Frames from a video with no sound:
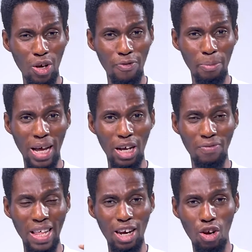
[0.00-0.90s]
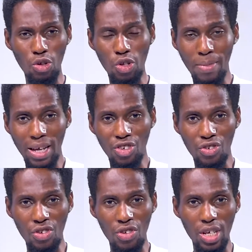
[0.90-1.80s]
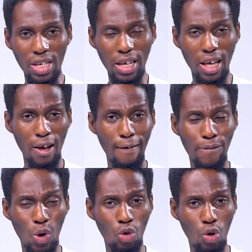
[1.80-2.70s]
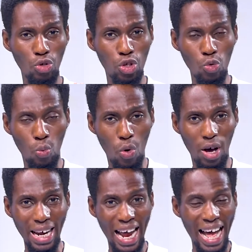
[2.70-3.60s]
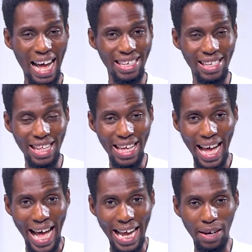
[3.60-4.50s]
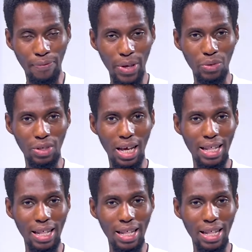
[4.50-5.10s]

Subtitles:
off the back of that loss to Manchester City, 4-1 at the Anfield.